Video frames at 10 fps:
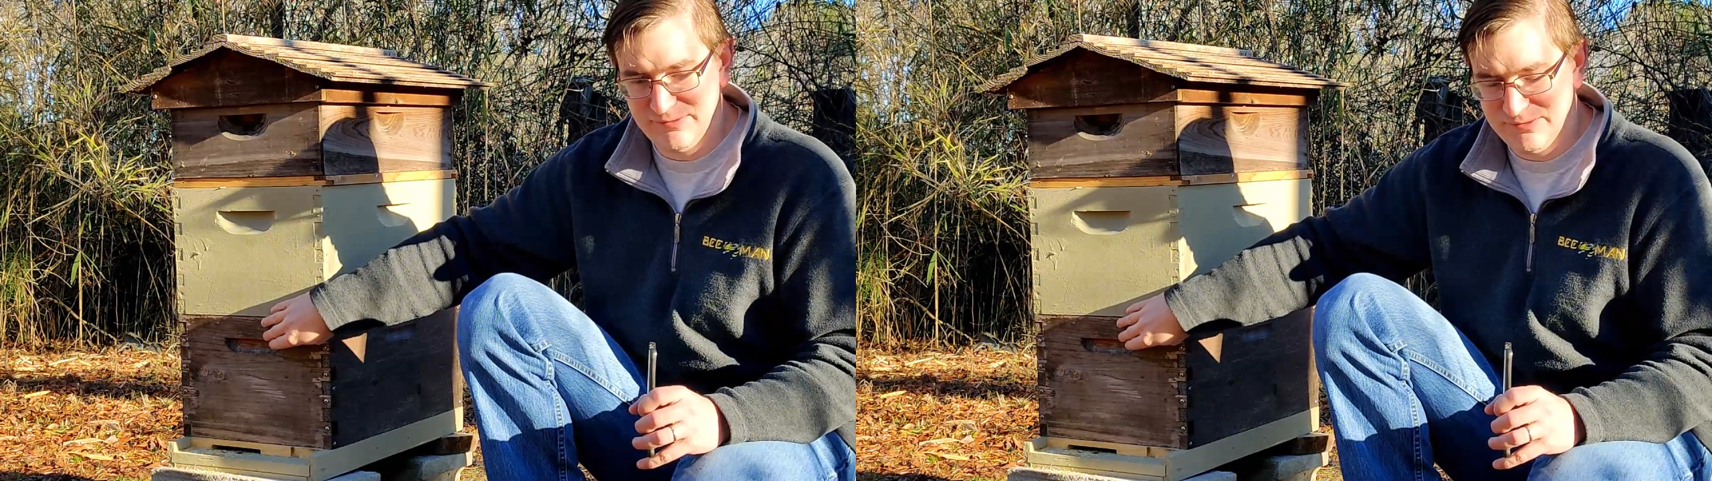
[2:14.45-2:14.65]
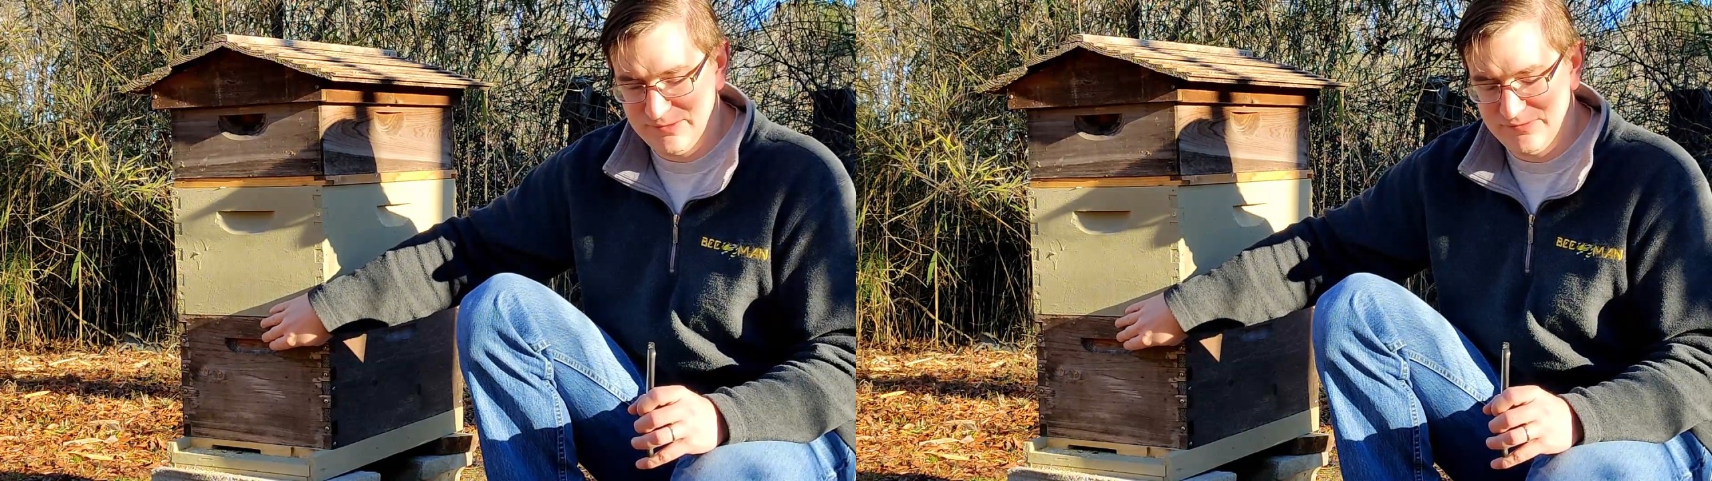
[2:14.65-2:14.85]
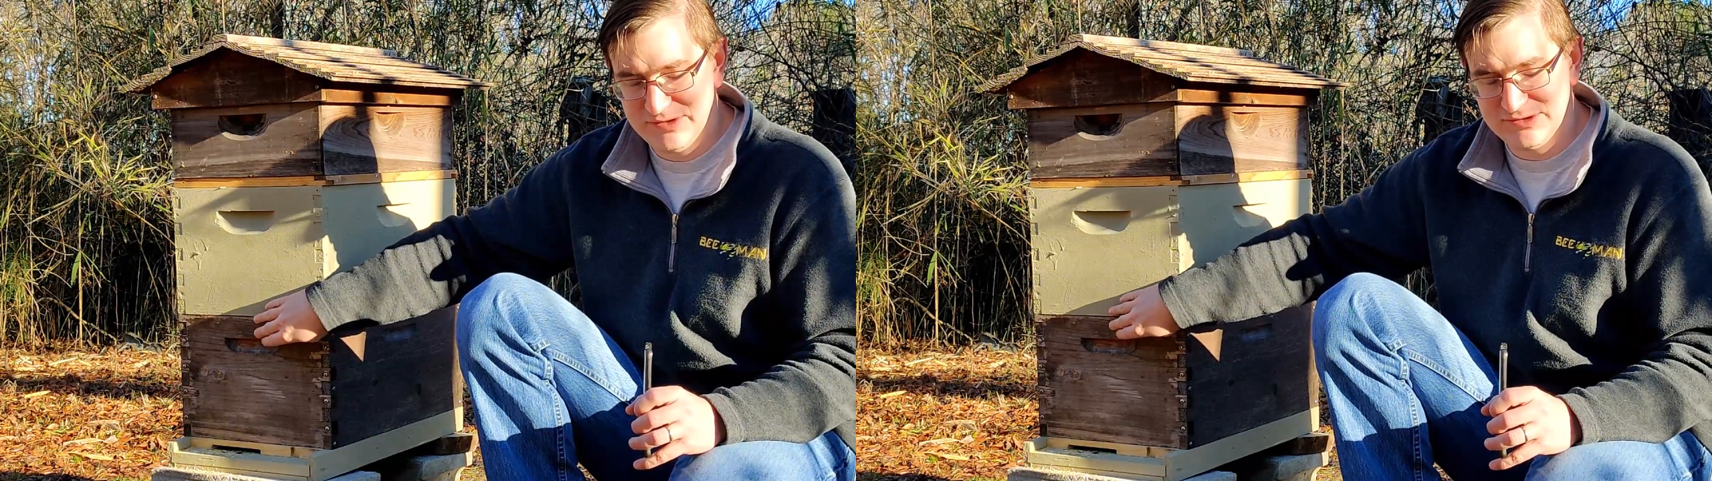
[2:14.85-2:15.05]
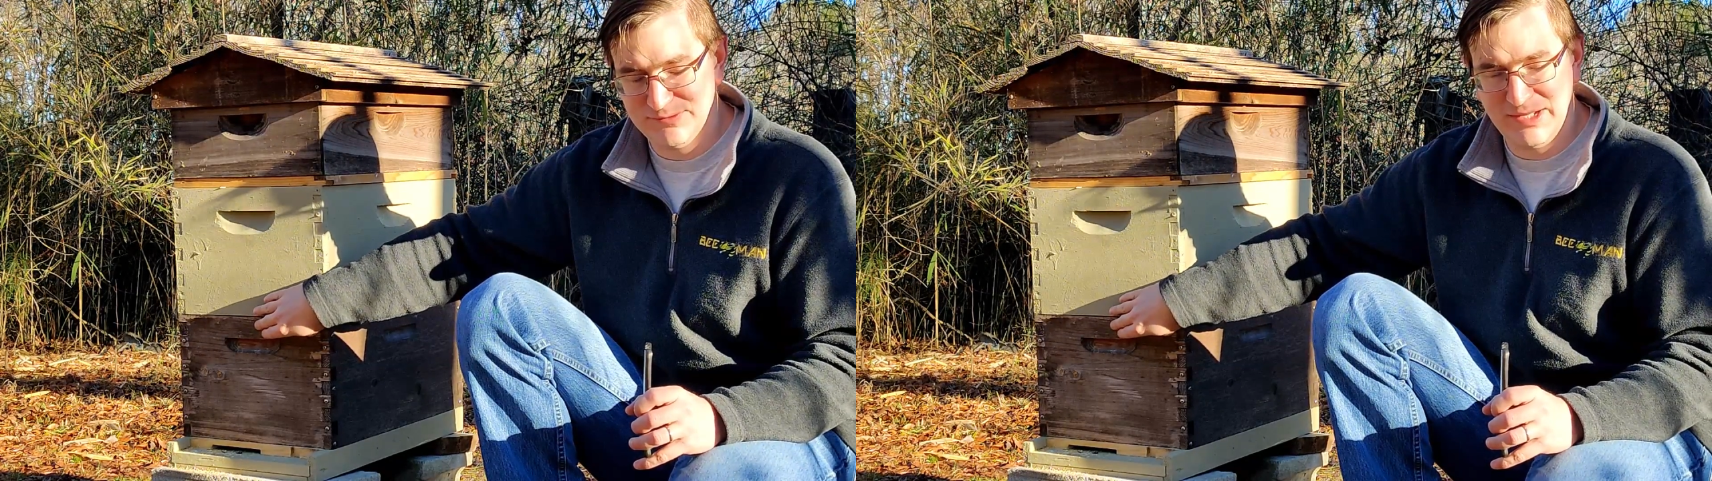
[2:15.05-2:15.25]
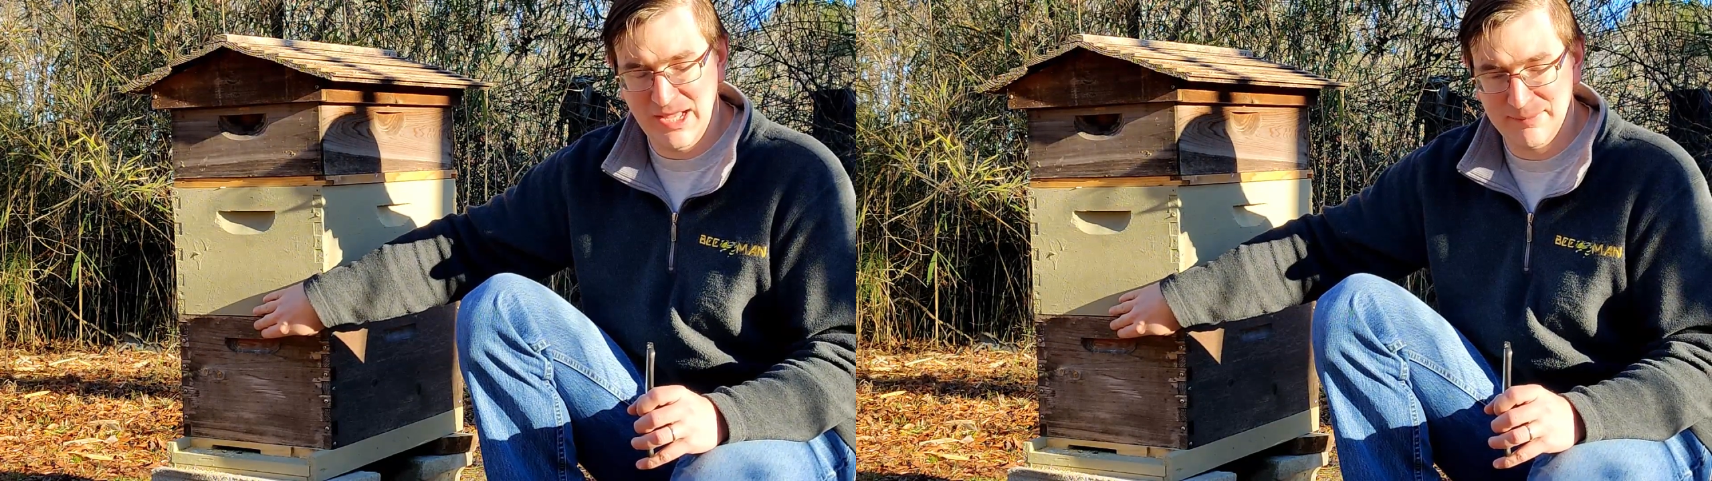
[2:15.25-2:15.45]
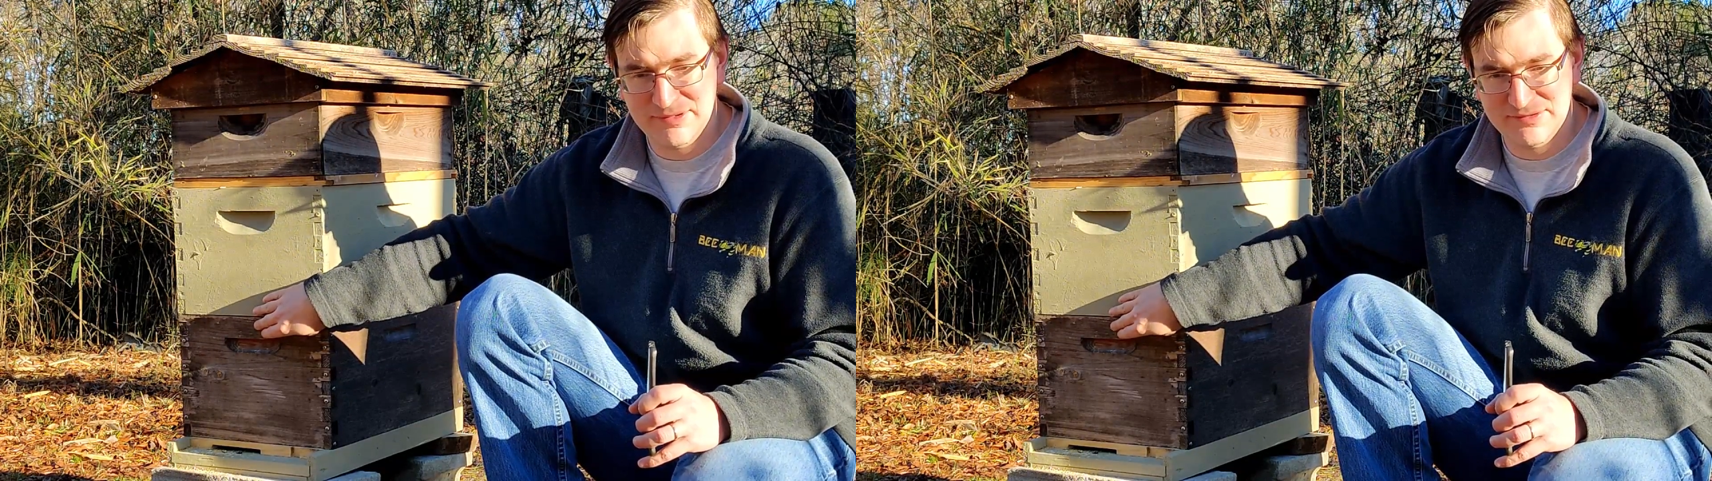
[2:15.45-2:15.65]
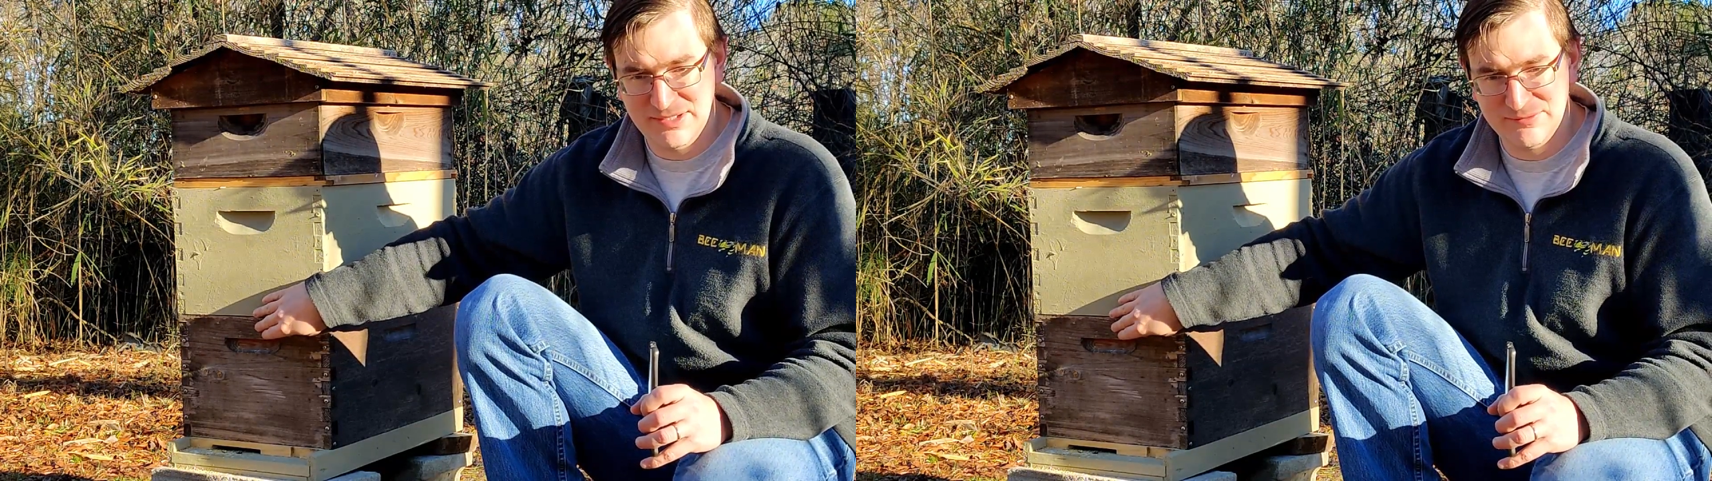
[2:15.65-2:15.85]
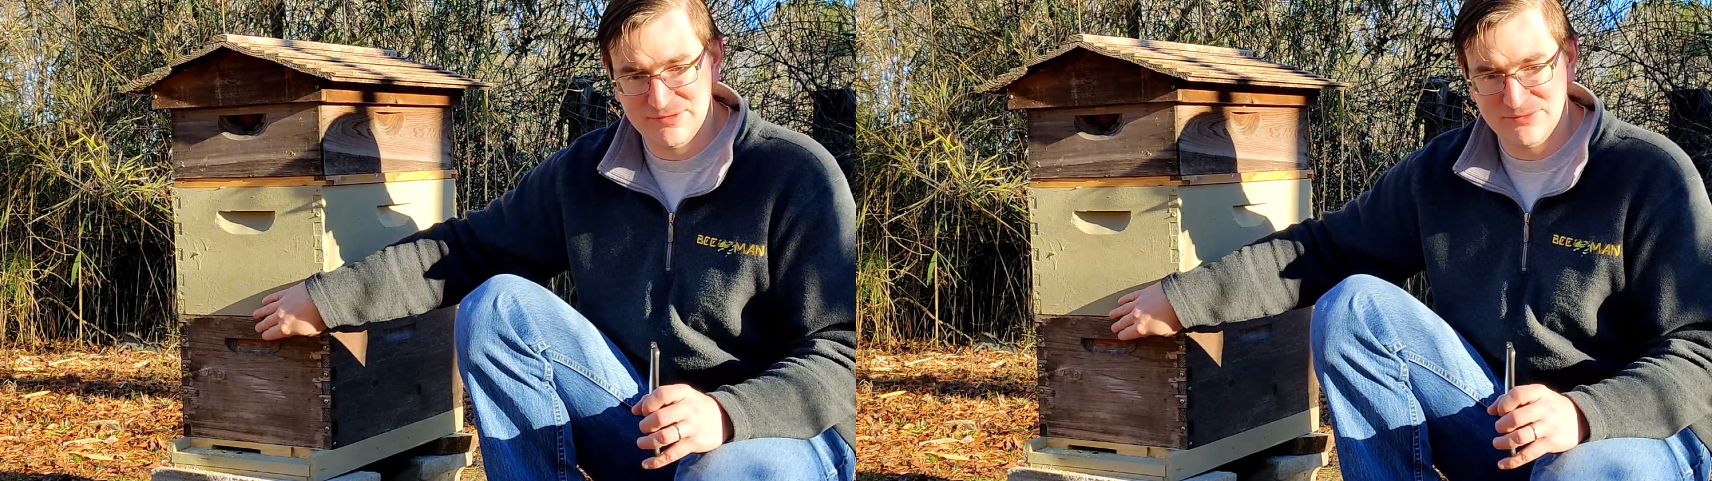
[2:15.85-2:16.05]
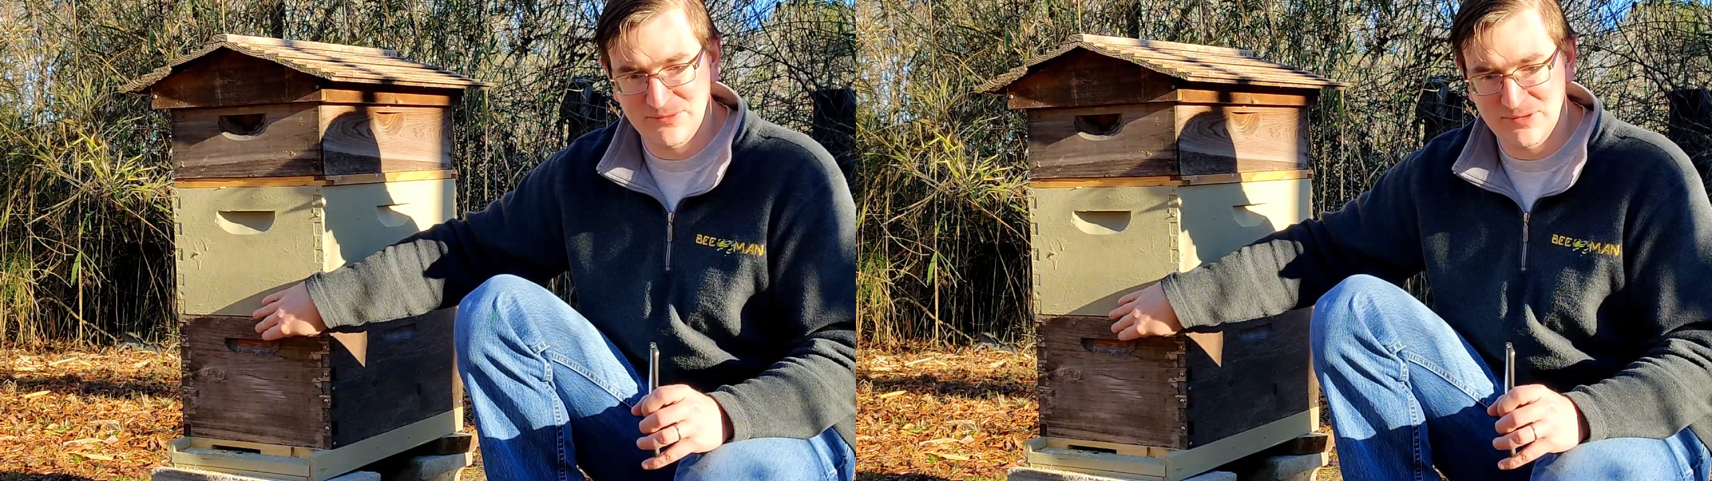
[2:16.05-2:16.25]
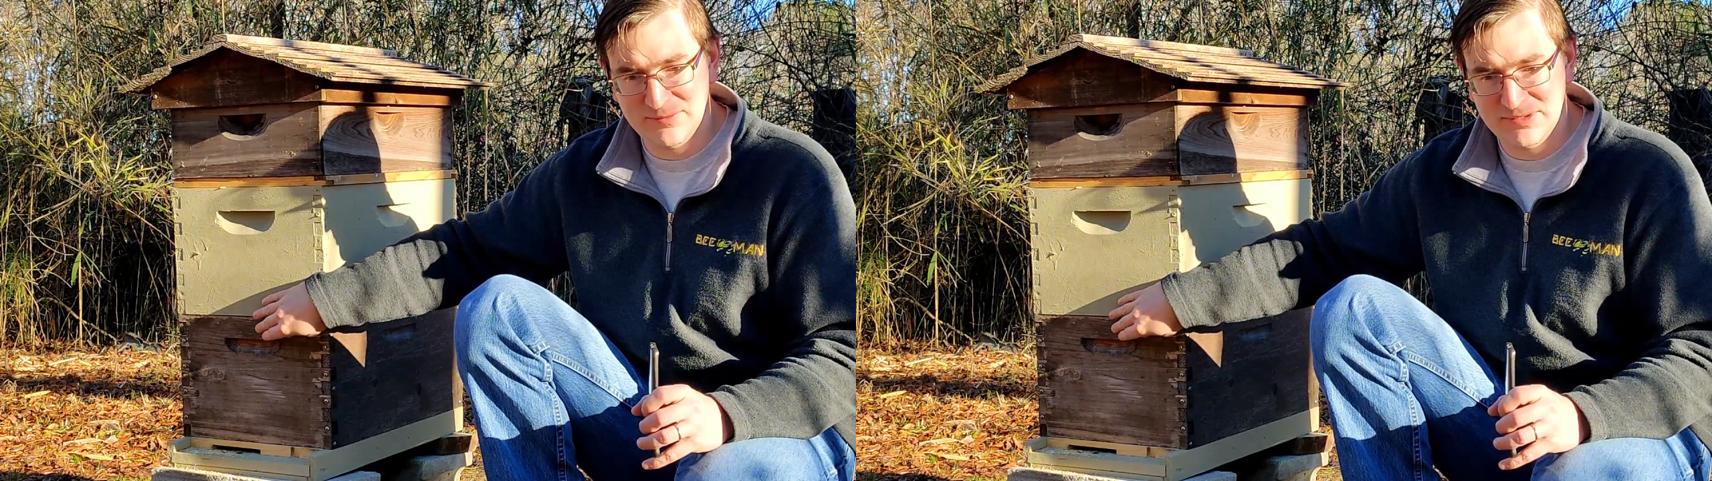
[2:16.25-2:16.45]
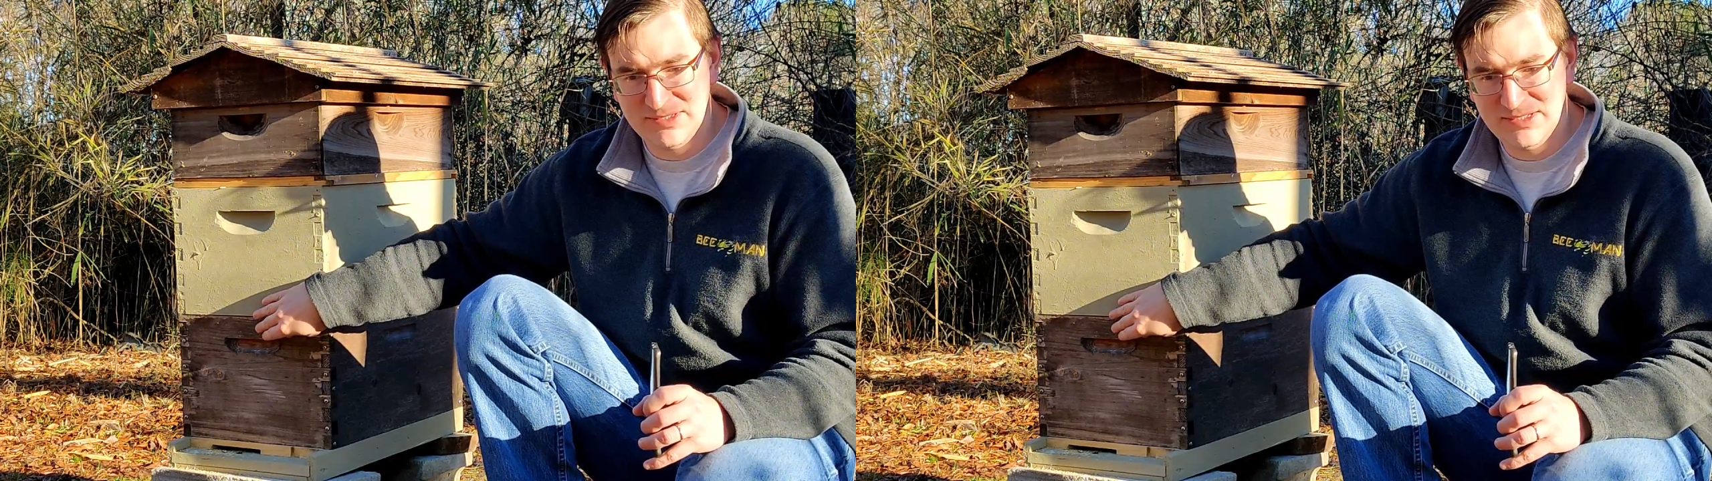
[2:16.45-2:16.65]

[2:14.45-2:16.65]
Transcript: what eventually would happen is they would swarm.